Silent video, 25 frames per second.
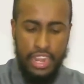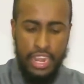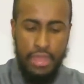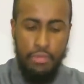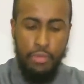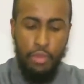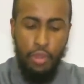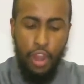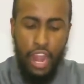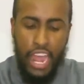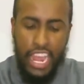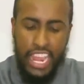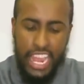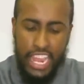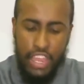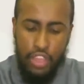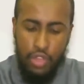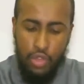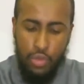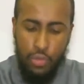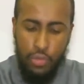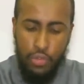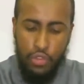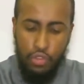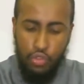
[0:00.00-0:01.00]
Nabiullah
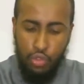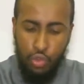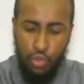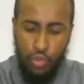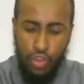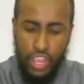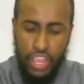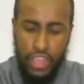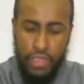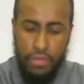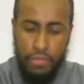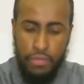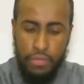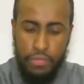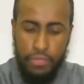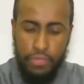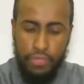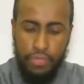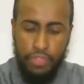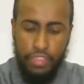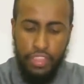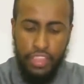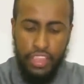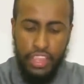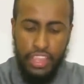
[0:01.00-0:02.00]
Ayyub's story,
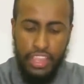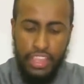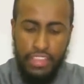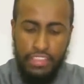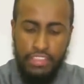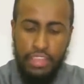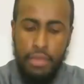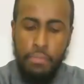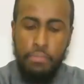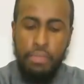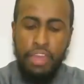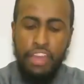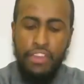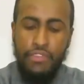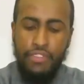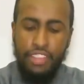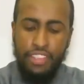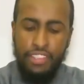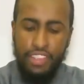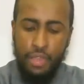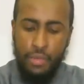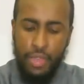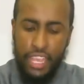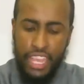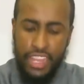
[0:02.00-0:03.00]
some
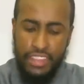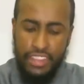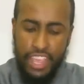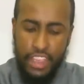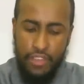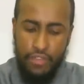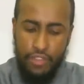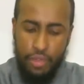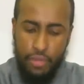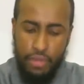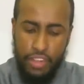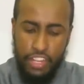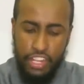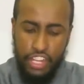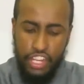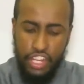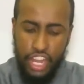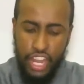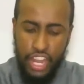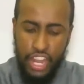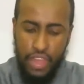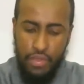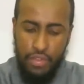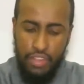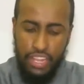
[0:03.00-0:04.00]
benefits that we can take from it,
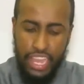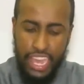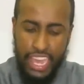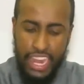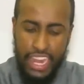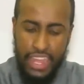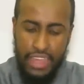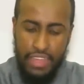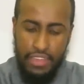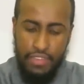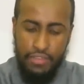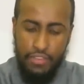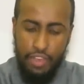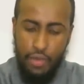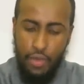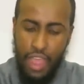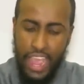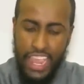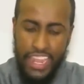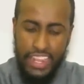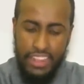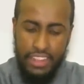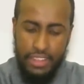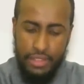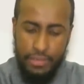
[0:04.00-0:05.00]
inshallah ta'ala.
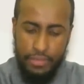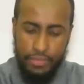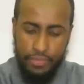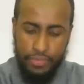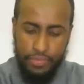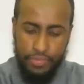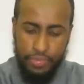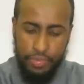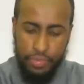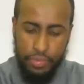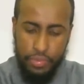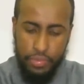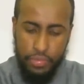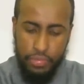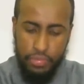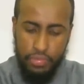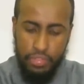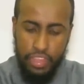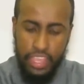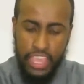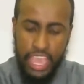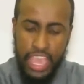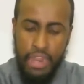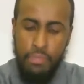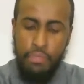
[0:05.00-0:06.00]
Fawaid.
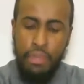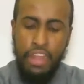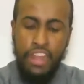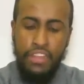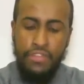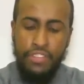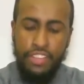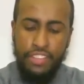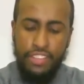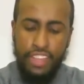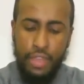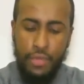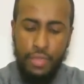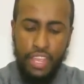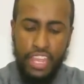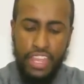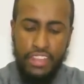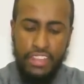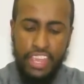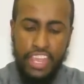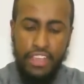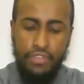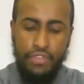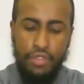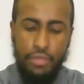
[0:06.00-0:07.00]
And benefits that we
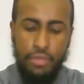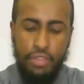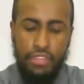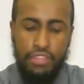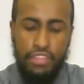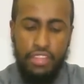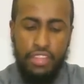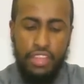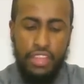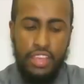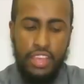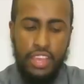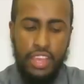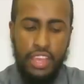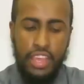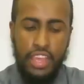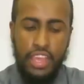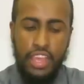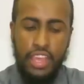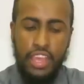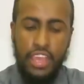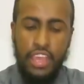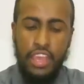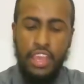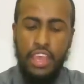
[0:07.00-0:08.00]
can take from it.
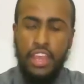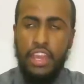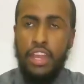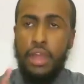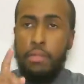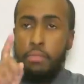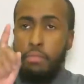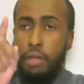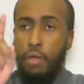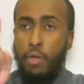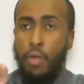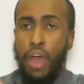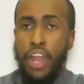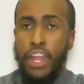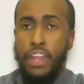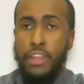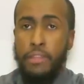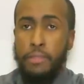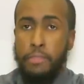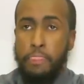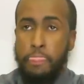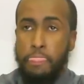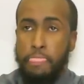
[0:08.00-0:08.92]
Number one,